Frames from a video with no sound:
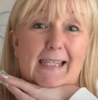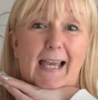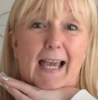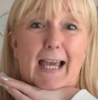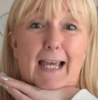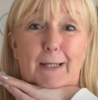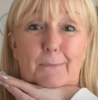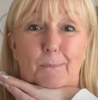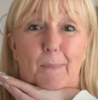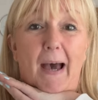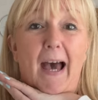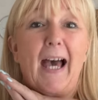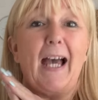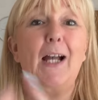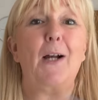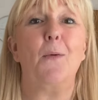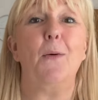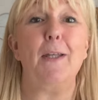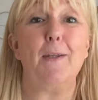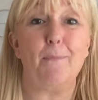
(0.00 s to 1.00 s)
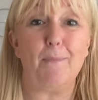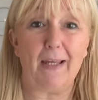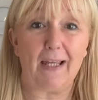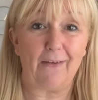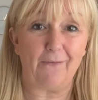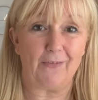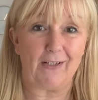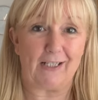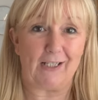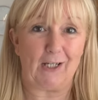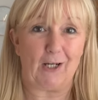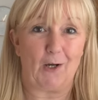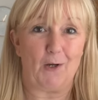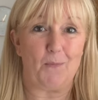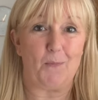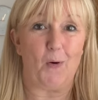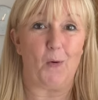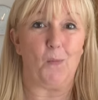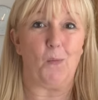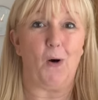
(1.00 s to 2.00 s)
a pack with me video,
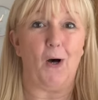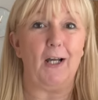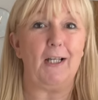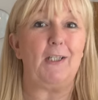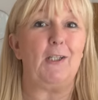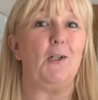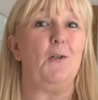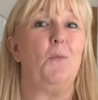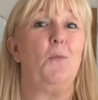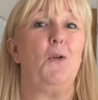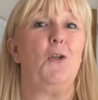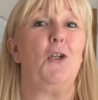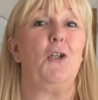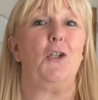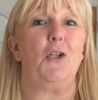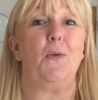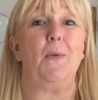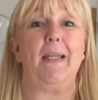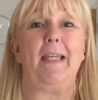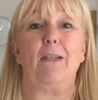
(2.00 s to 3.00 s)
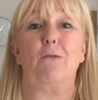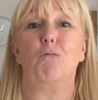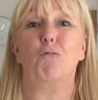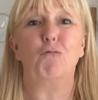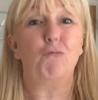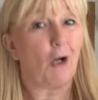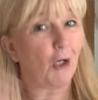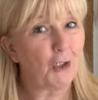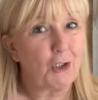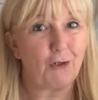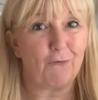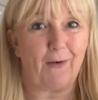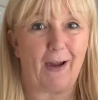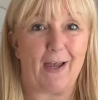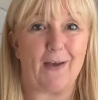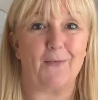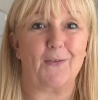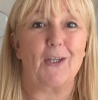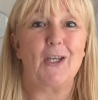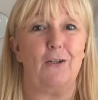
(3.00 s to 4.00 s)
but what I don't want to do is rush
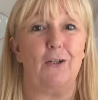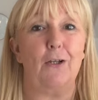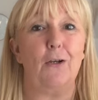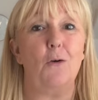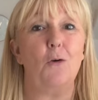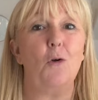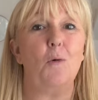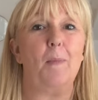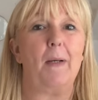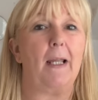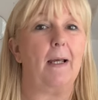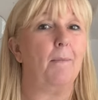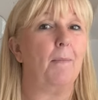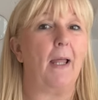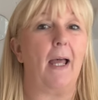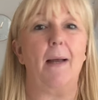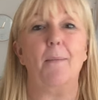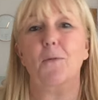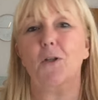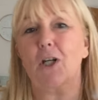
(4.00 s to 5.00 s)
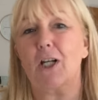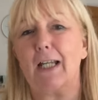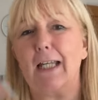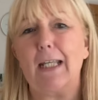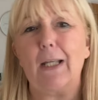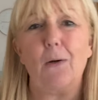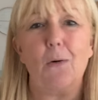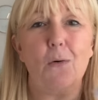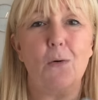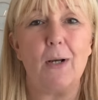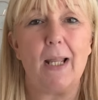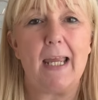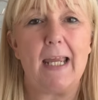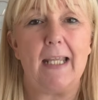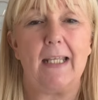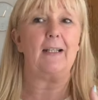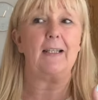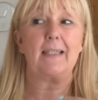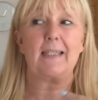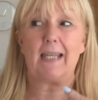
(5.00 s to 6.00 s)
around. You know, normally I'm like, I'm chucking it all
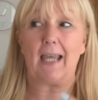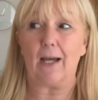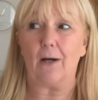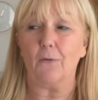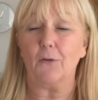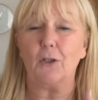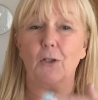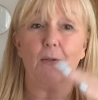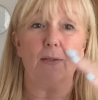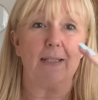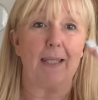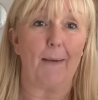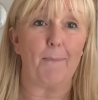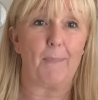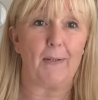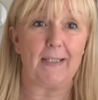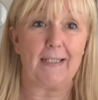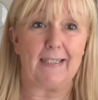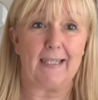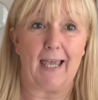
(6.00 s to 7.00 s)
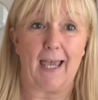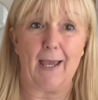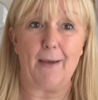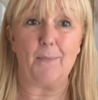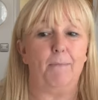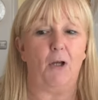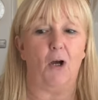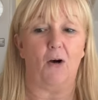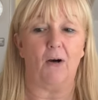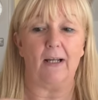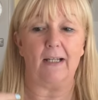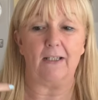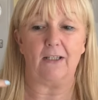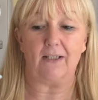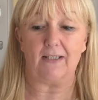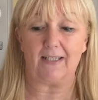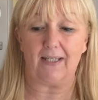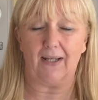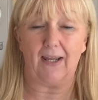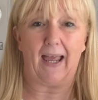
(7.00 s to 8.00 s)
in. I'll tell you step by step guide
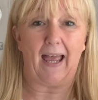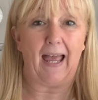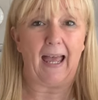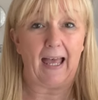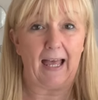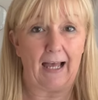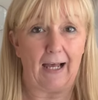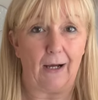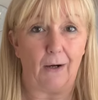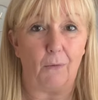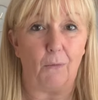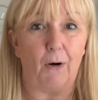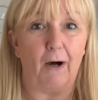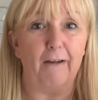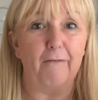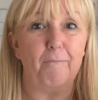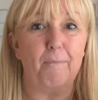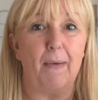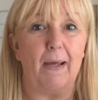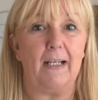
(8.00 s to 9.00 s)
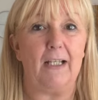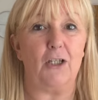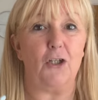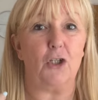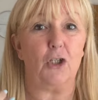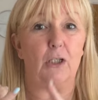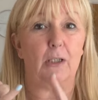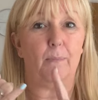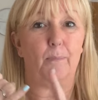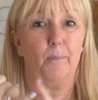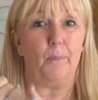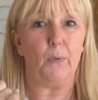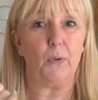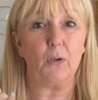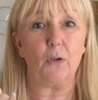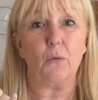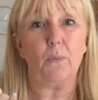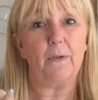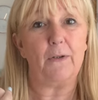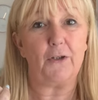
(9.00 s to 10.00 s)
to how I've managed to
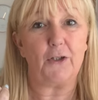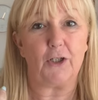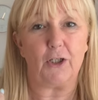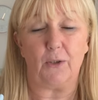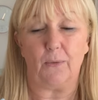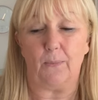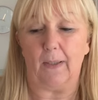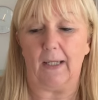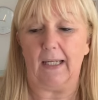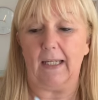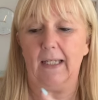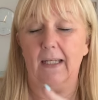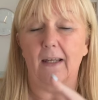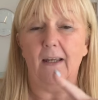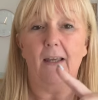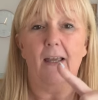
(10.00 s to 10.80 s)
book with TUI,